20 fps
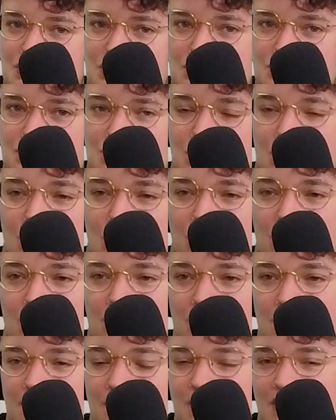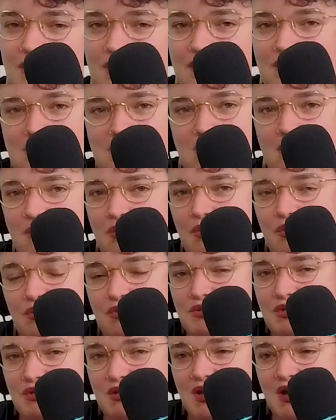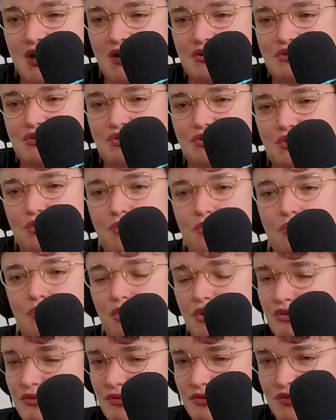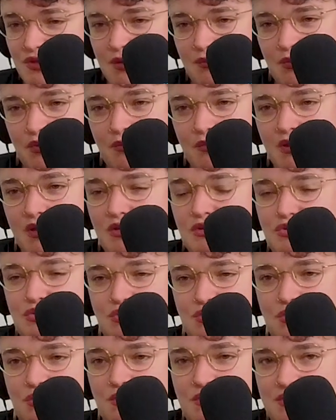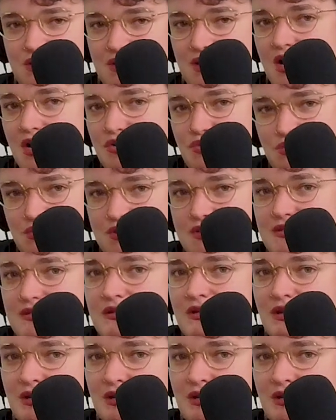use a card. But at the time, it only took cash. So worked with them on making sure there was a cashless